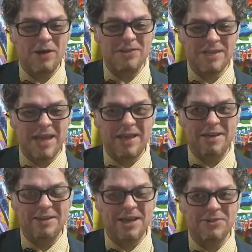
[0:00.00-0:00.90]
outside
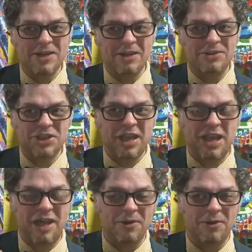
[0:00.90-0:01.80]
in downtown
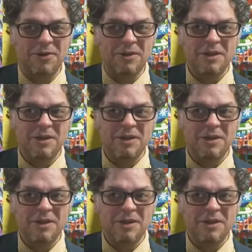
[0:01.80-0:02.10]
Chicago